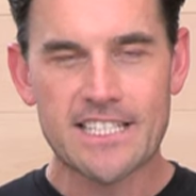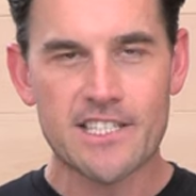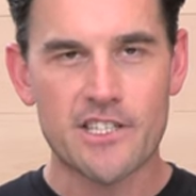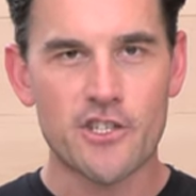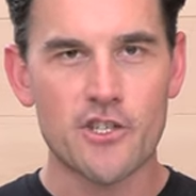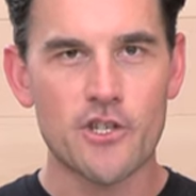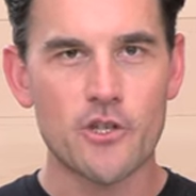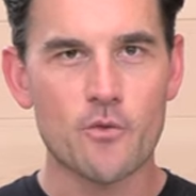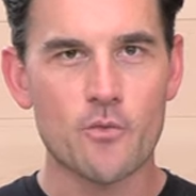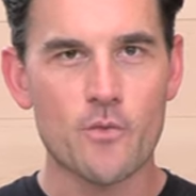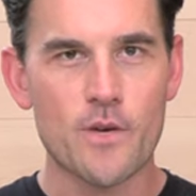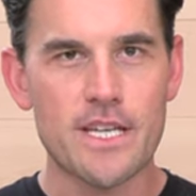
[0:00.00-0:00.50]
It's a
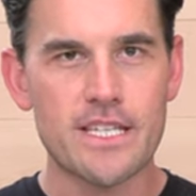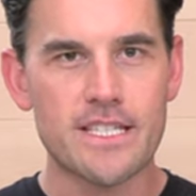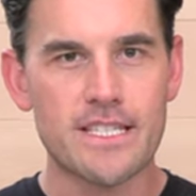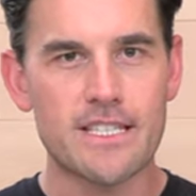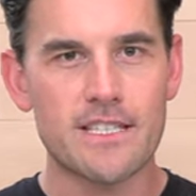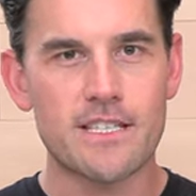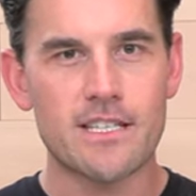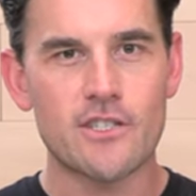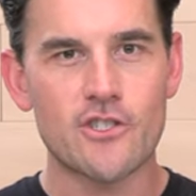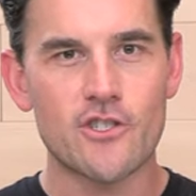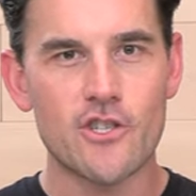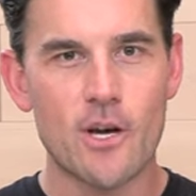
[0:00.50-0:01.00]
good
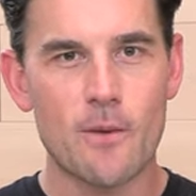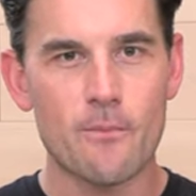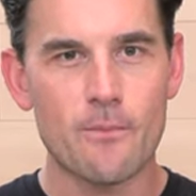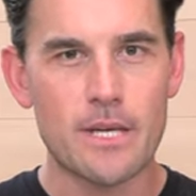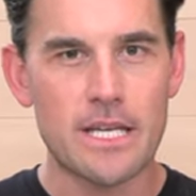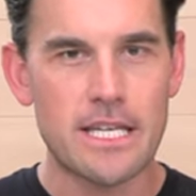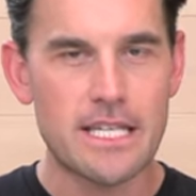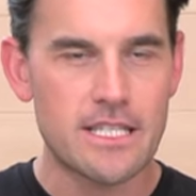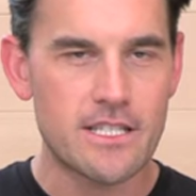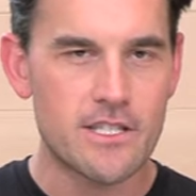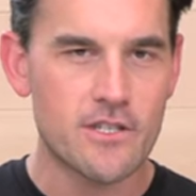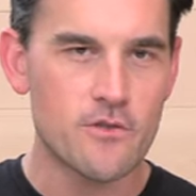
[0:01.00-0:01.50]
reason to jump
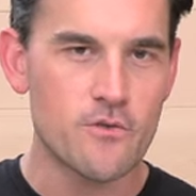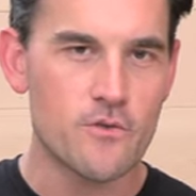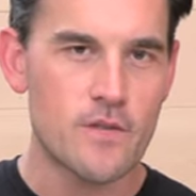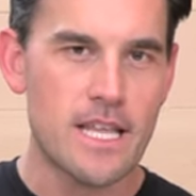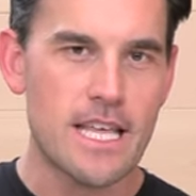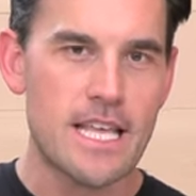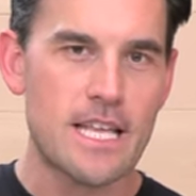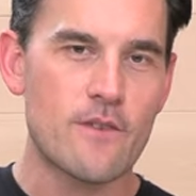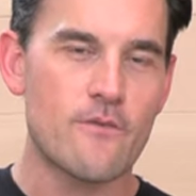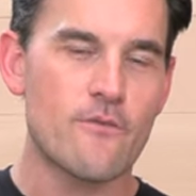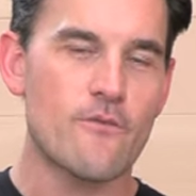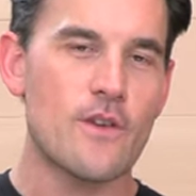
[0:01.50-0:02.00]
into
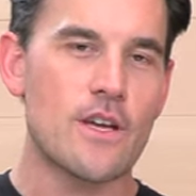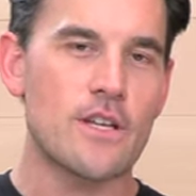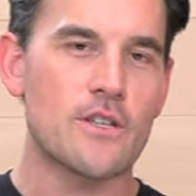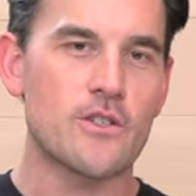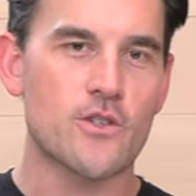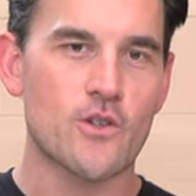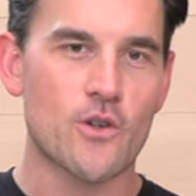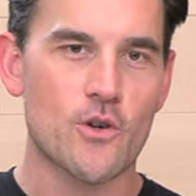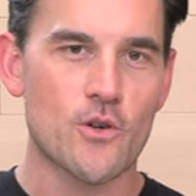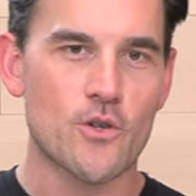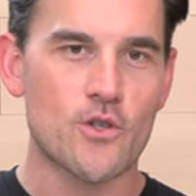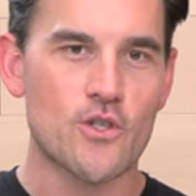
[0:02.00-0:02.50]
the
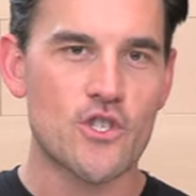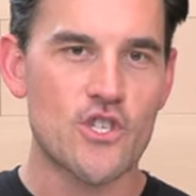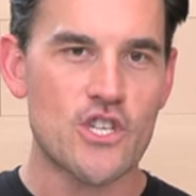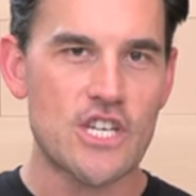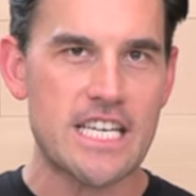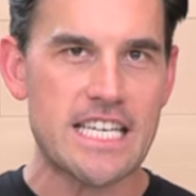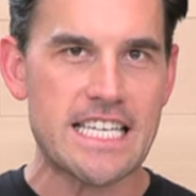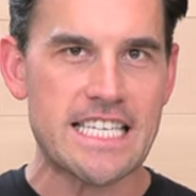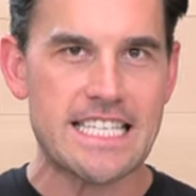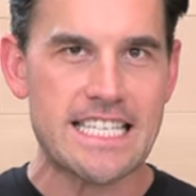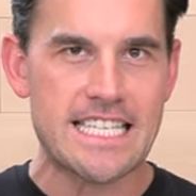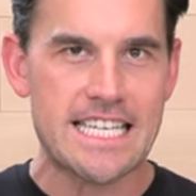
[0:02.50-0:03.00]
Adventure
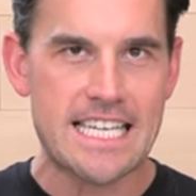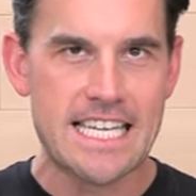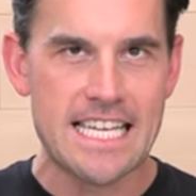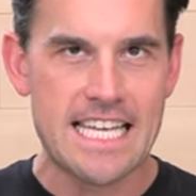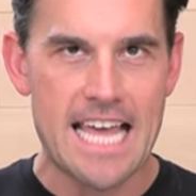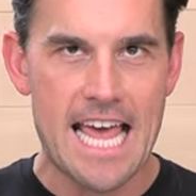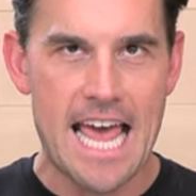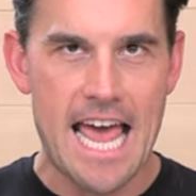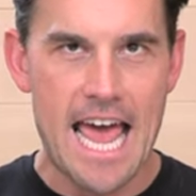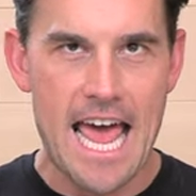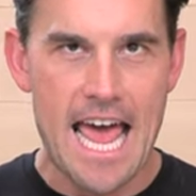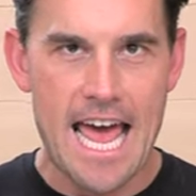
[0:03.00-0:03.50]

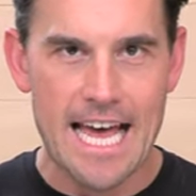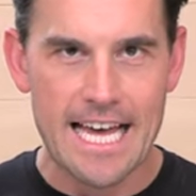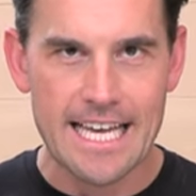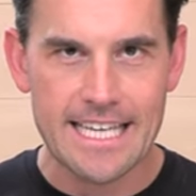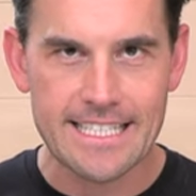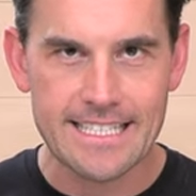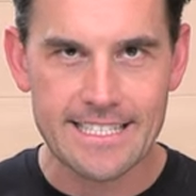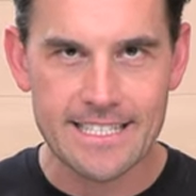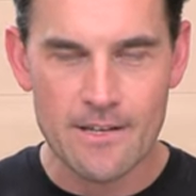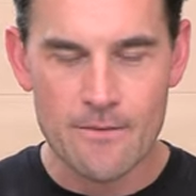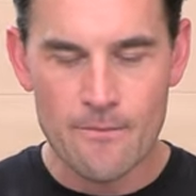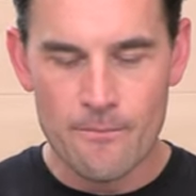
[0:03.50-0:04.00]

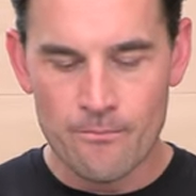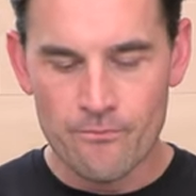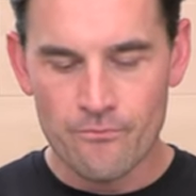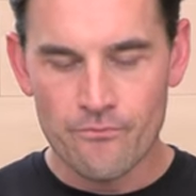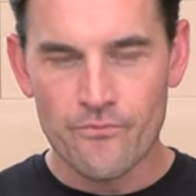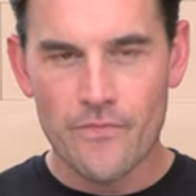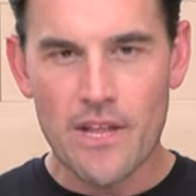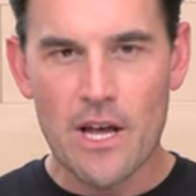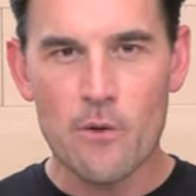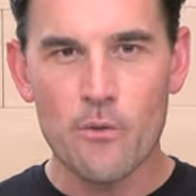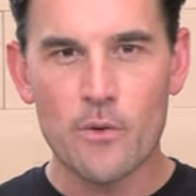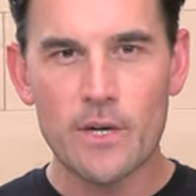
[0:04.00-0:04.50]
GTX.
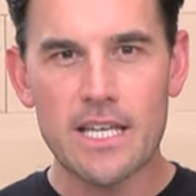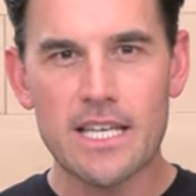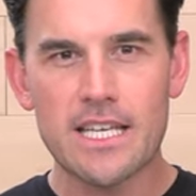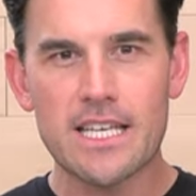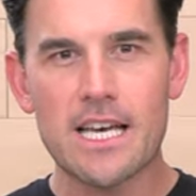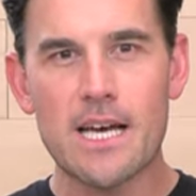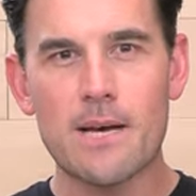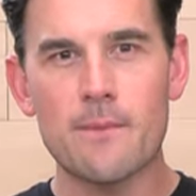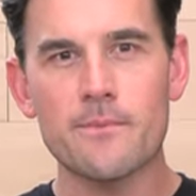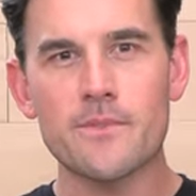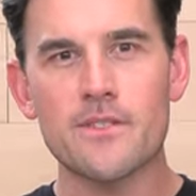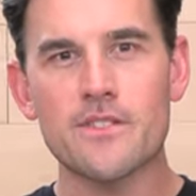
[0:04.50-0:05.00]
Now, when it
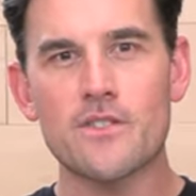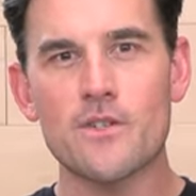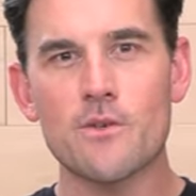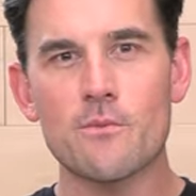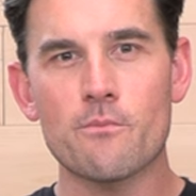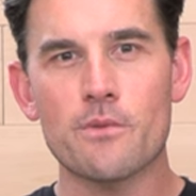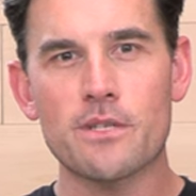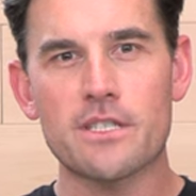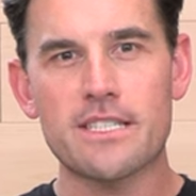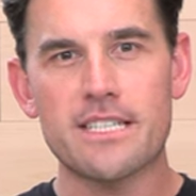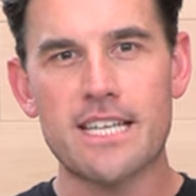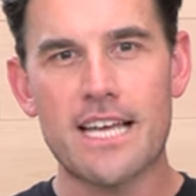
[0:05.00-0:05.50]
comes to
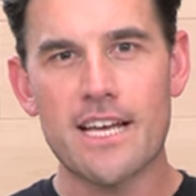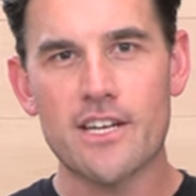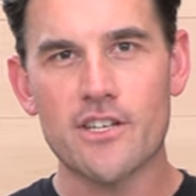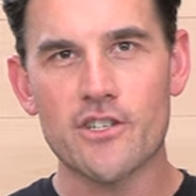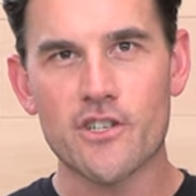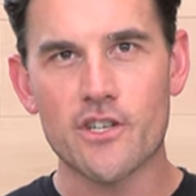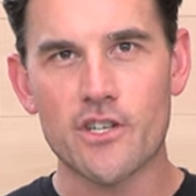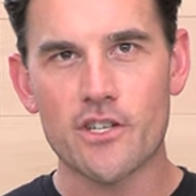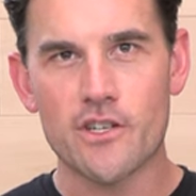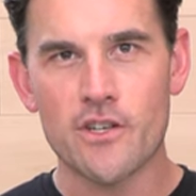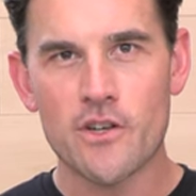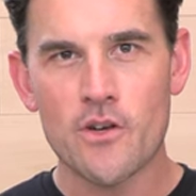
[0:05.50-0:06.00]

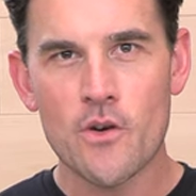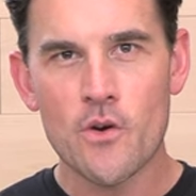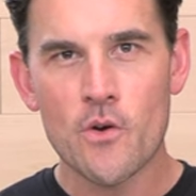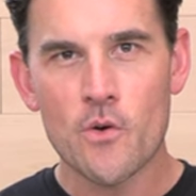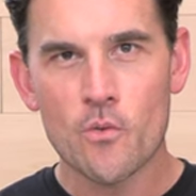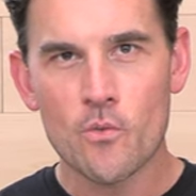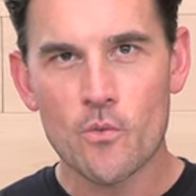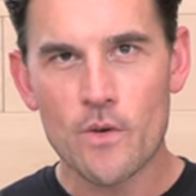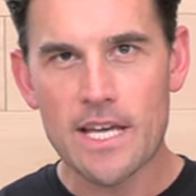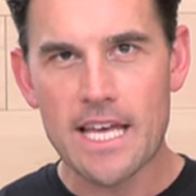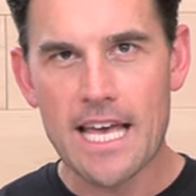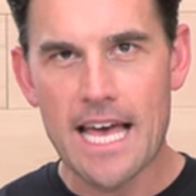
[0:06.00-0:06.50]
protection,
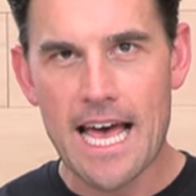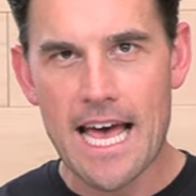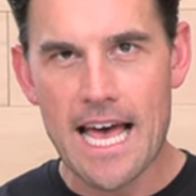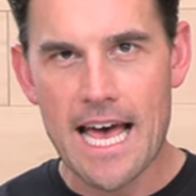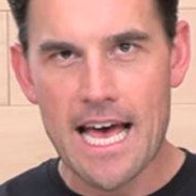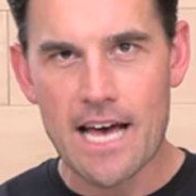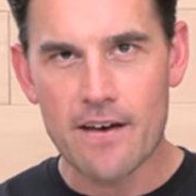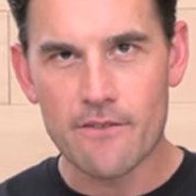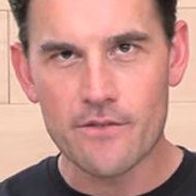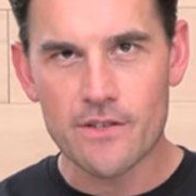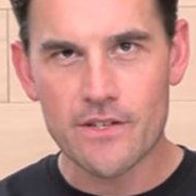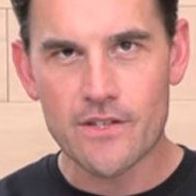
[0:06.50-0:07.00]
we
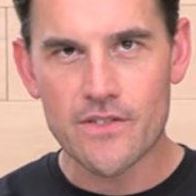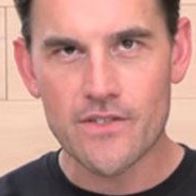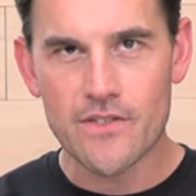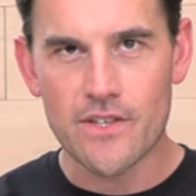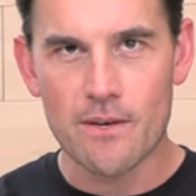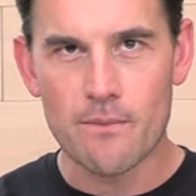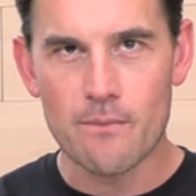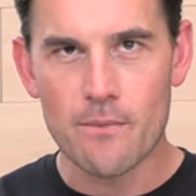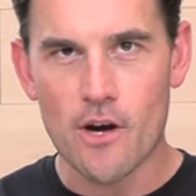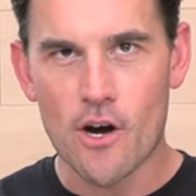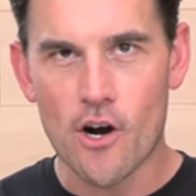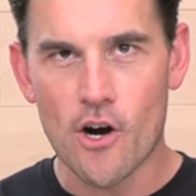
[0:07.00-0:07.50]
have
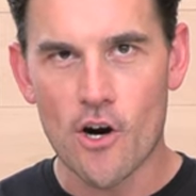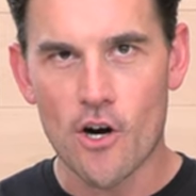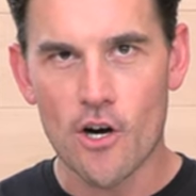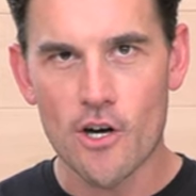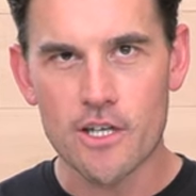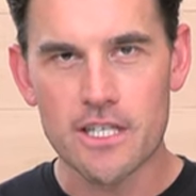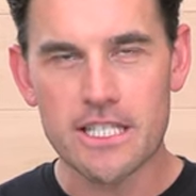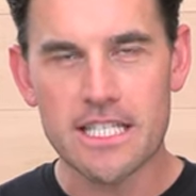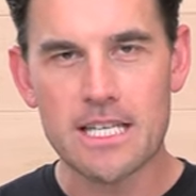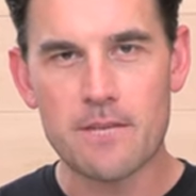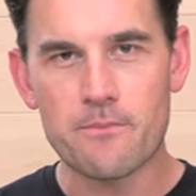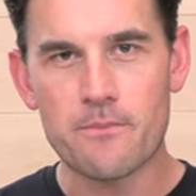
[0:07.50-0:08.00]
some
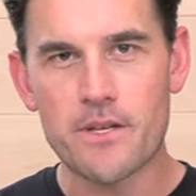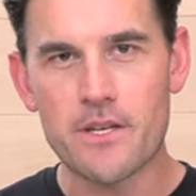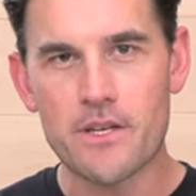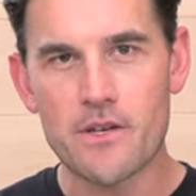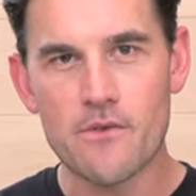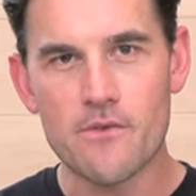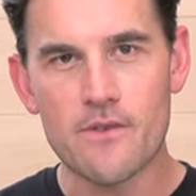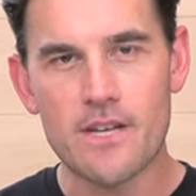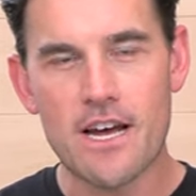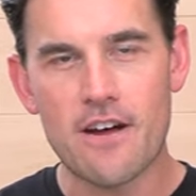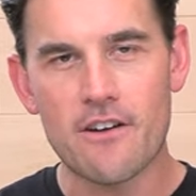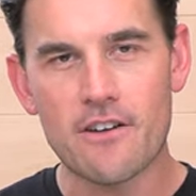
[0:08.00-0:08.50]
hard
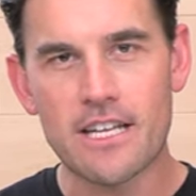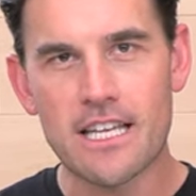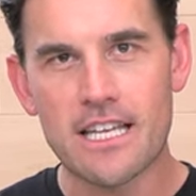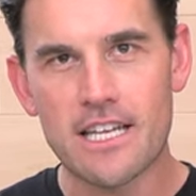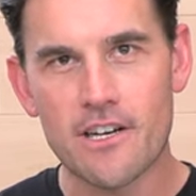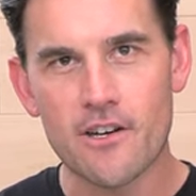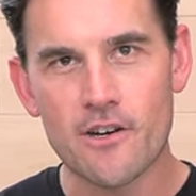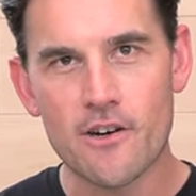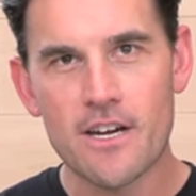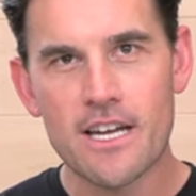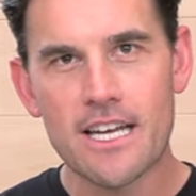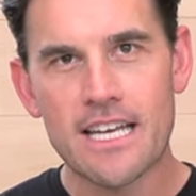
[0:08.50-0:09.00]
TPU down
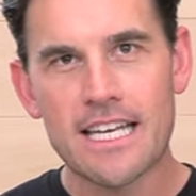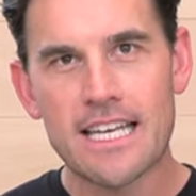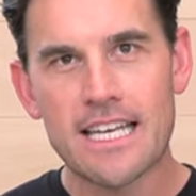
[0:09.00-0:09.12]
here